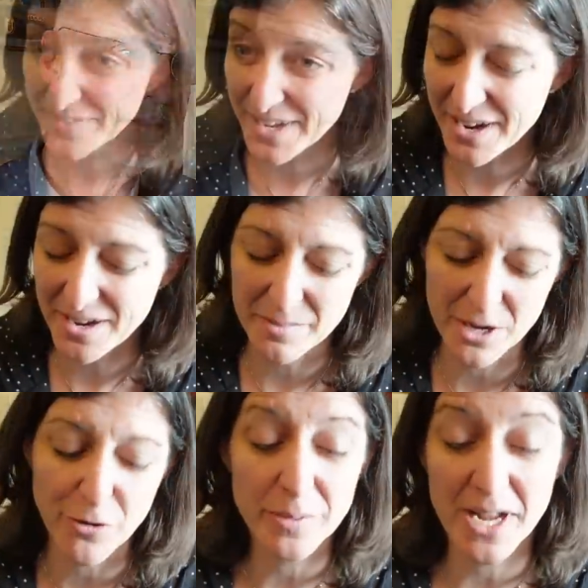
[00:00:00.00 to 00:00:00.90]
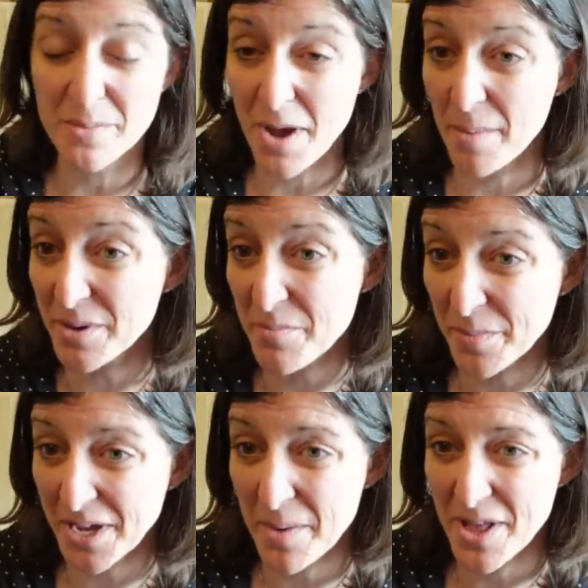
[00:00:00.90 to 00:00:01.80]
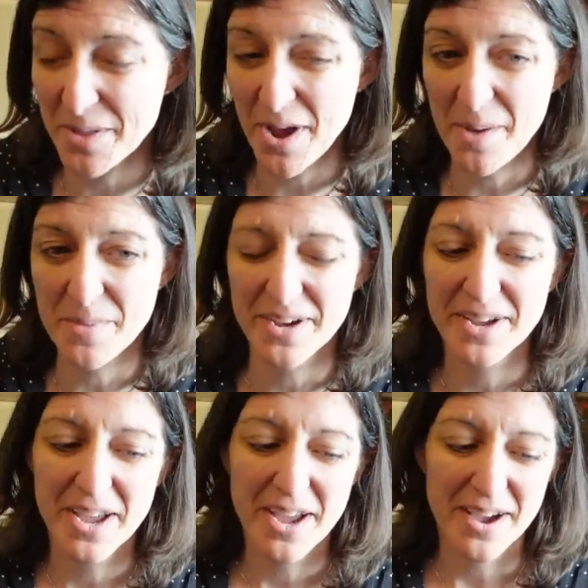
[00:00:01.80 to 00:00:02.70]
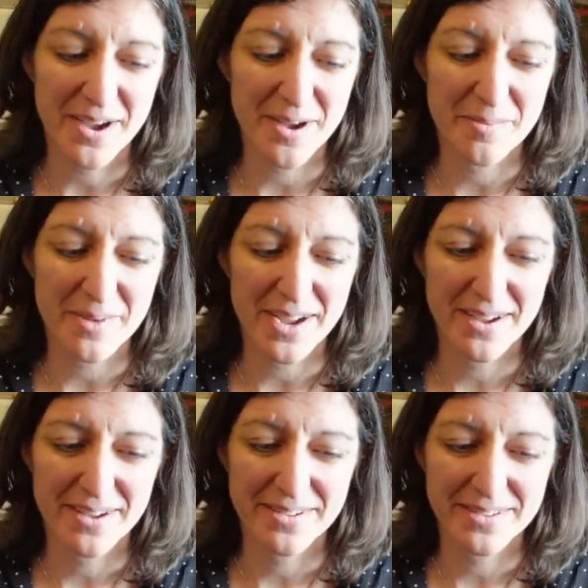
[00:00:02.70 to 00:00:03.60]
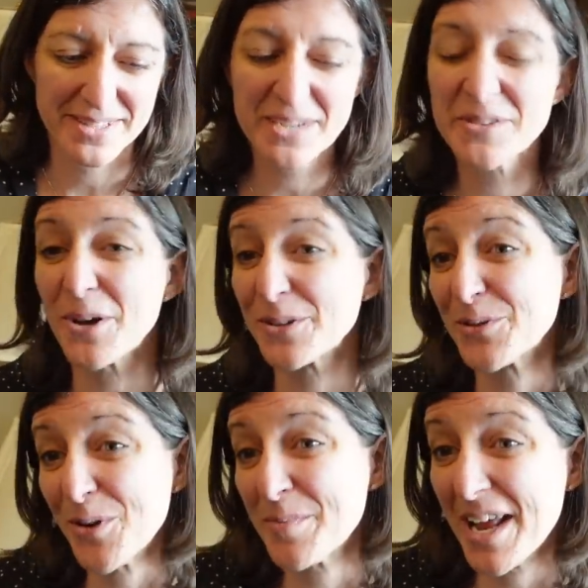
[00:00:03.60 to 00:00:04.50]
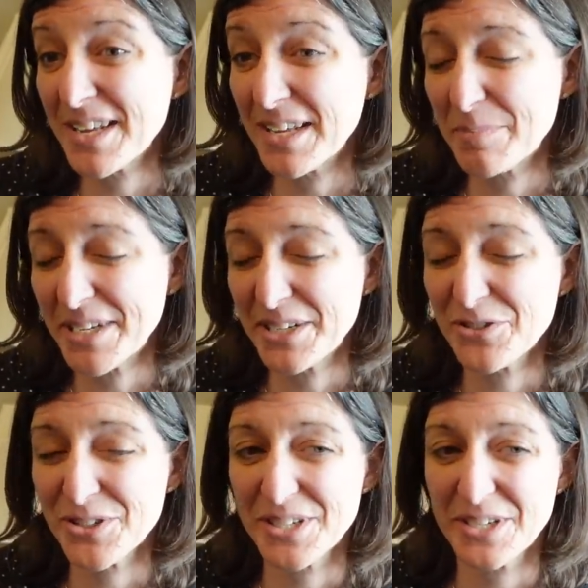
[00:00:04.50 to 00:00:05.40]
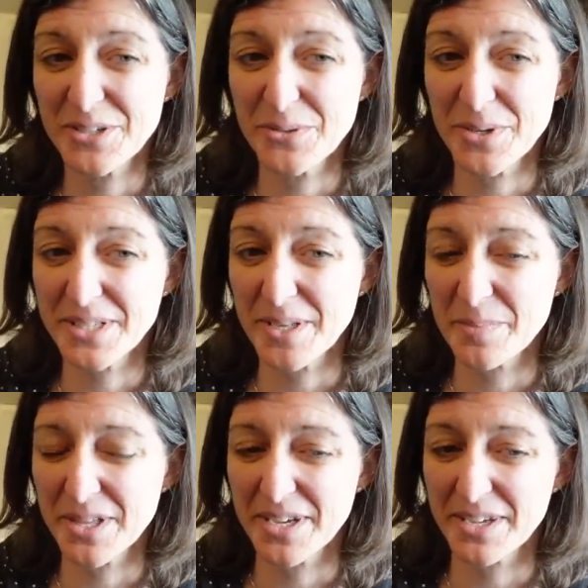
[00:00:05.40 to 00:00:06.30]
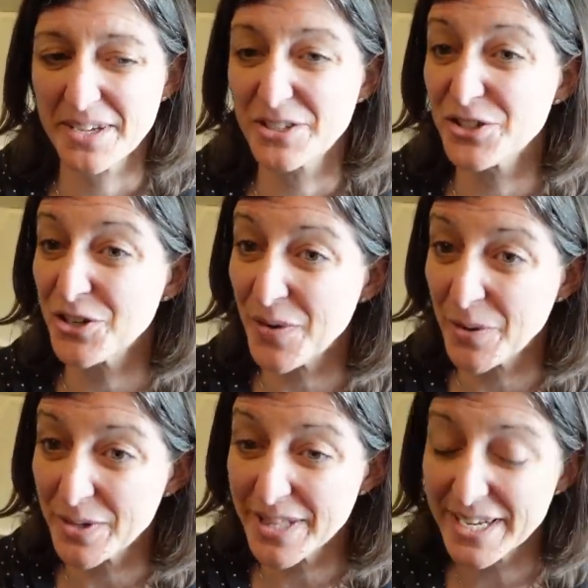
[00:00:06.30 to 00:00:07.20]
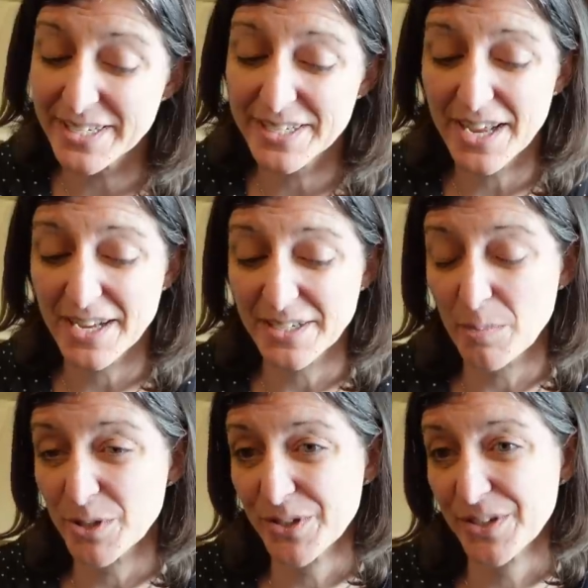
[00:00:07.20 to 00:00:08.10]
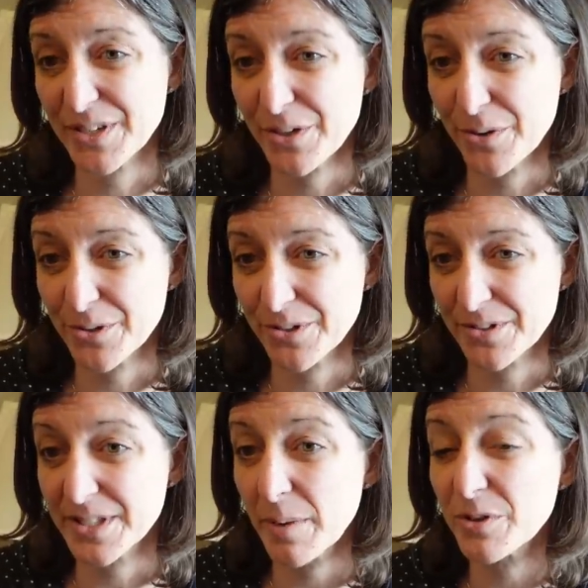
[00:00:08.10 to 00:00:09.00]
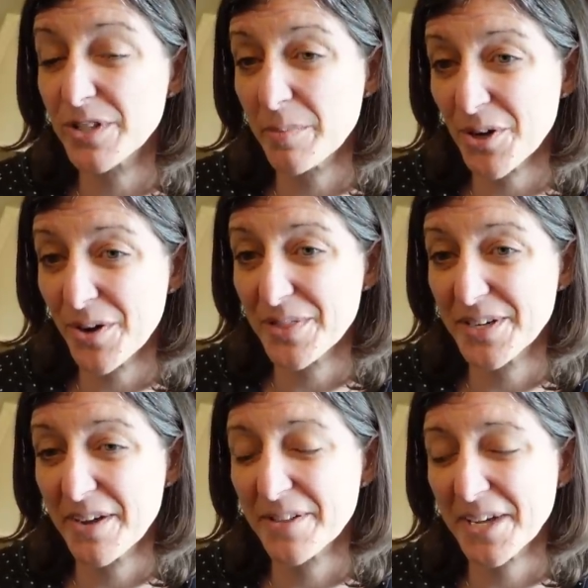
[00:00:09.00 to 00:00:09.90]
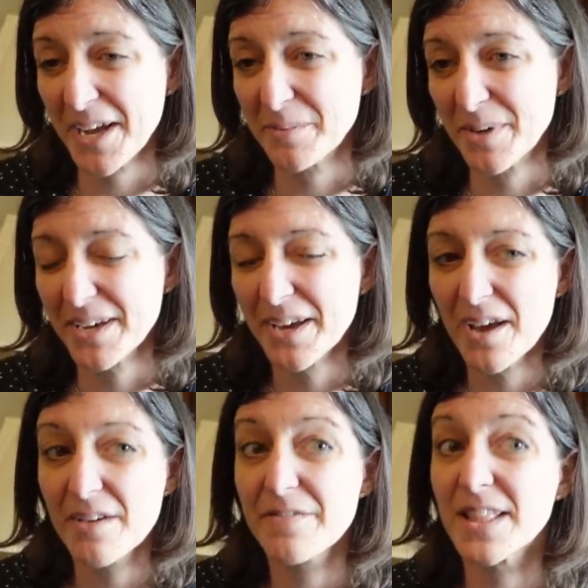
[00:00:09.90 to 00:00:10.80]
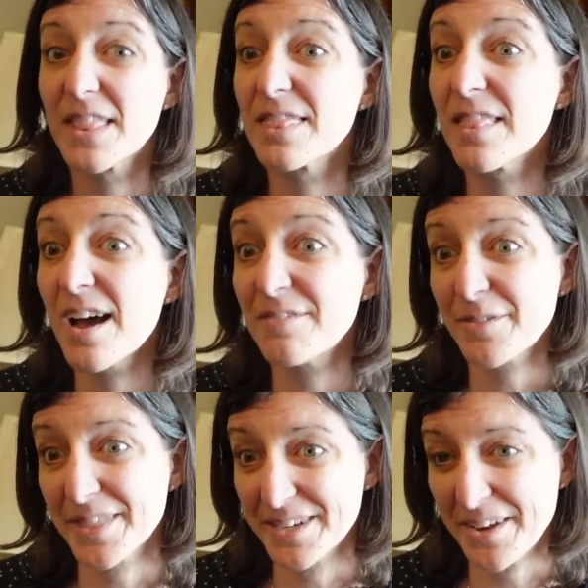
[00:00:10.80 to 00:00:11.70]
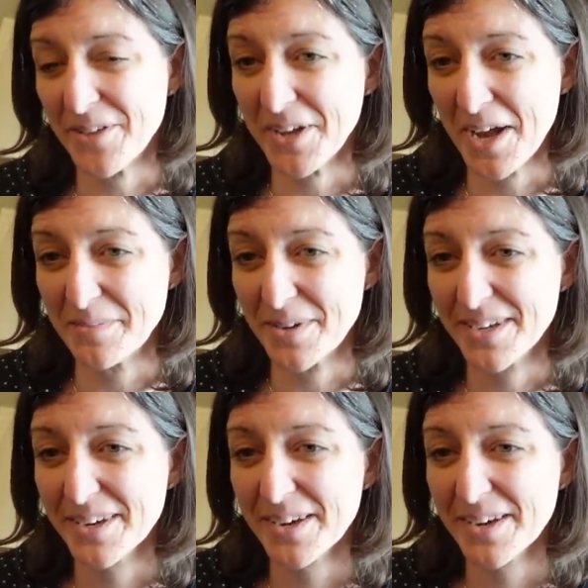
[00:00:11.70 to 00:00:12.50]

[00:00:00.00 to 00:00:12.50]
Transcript: I grew up in Alabama, in Birmingham, Alabama. It's kind of a long story, but I had been interested in doing something engineering related, had an opportunity to go to the summer seminar at the Naval Academy, fell in love with the Naval Academy,